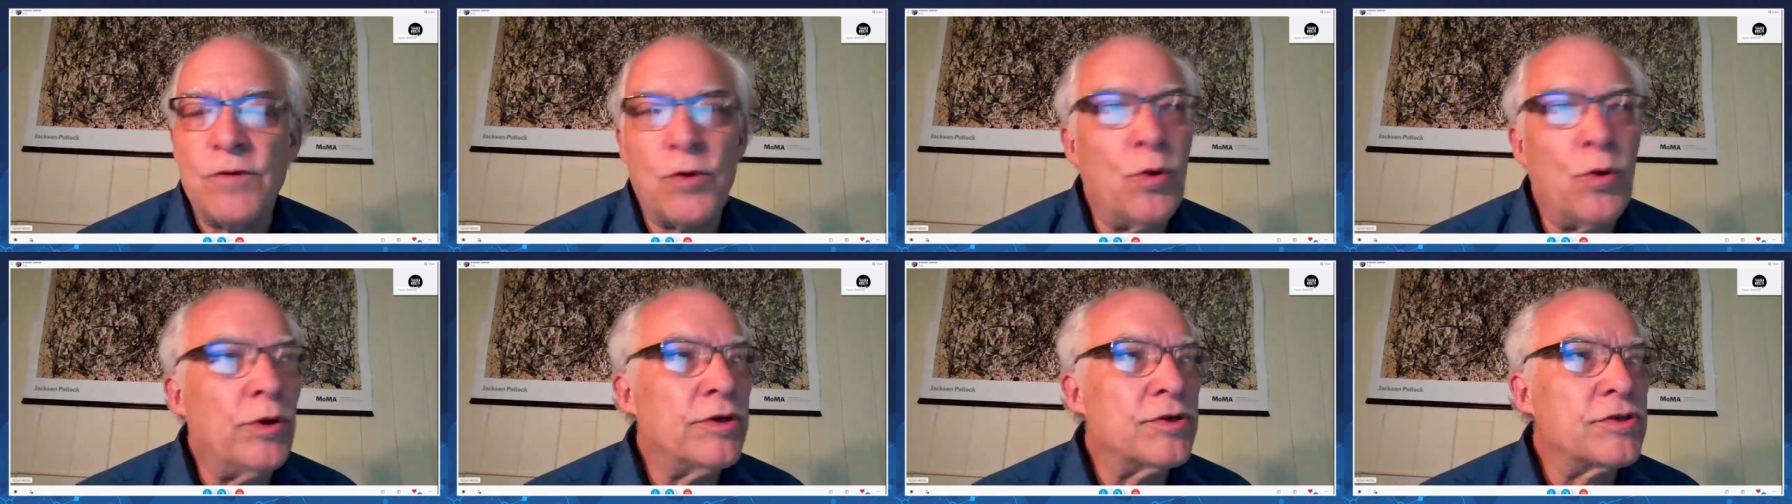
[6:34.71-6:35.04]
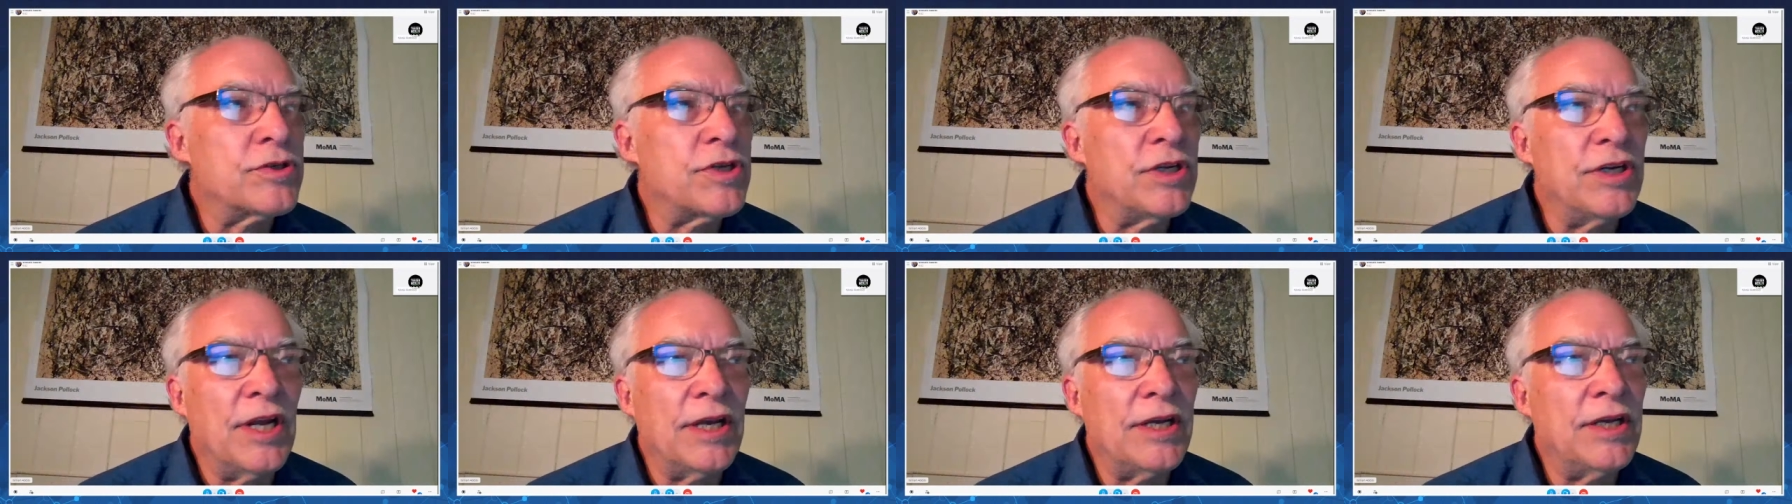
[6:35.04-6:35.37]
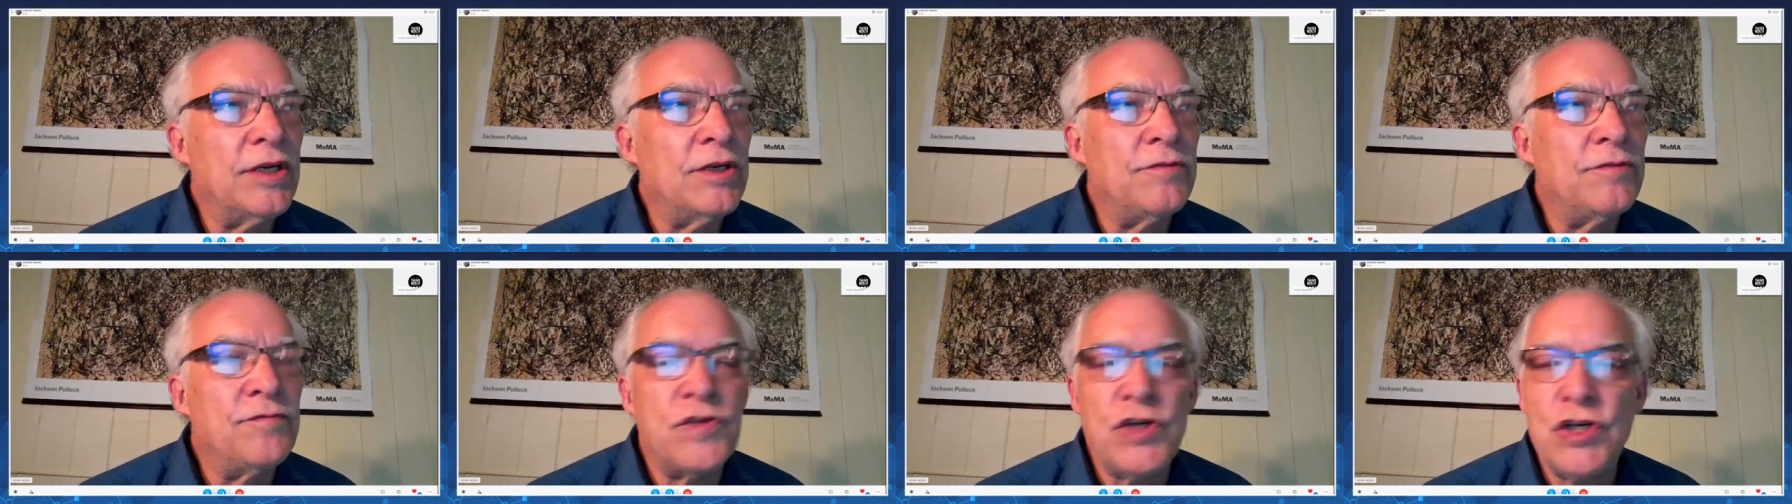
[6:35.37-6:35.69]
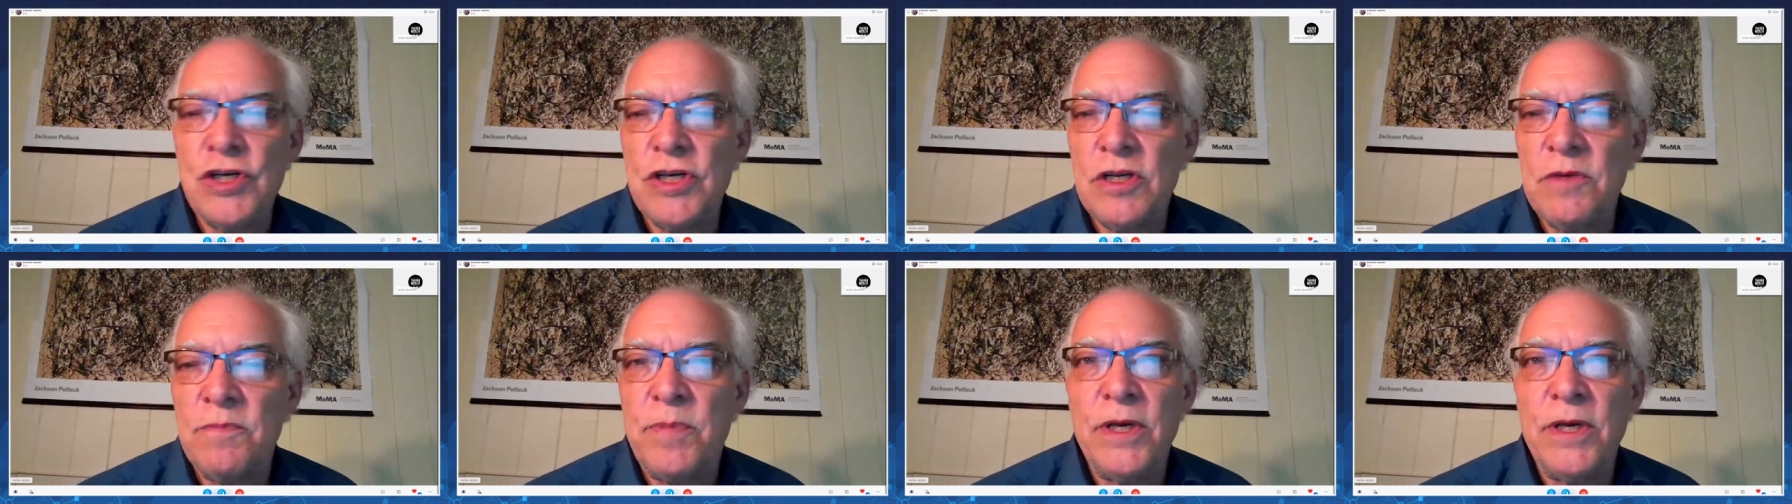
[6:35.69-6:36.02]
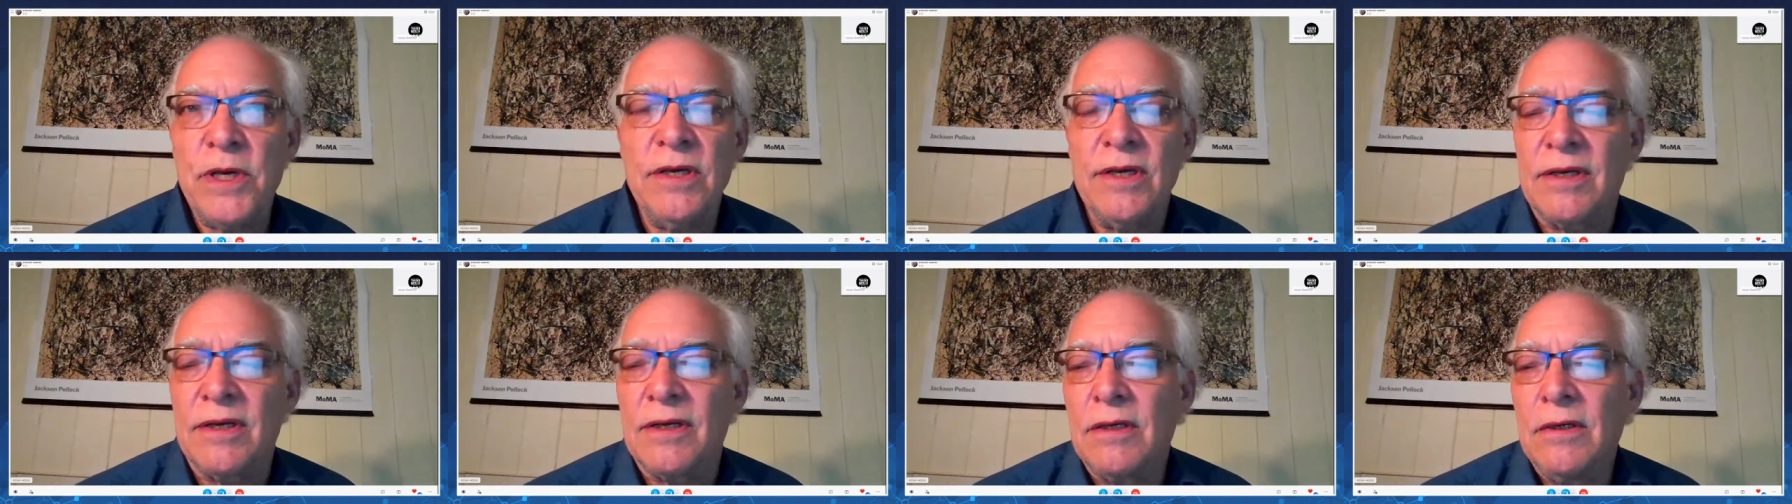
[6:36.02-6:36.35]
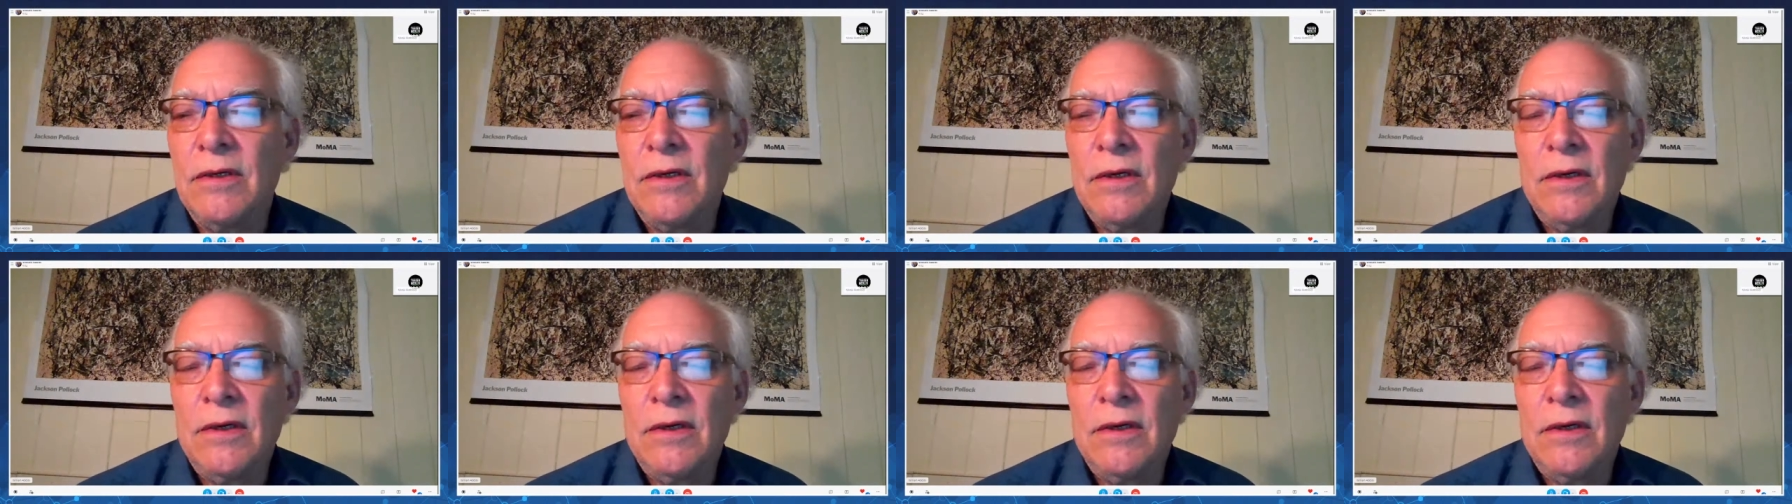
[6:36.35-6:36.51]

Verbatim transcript: quarters of negative GDP.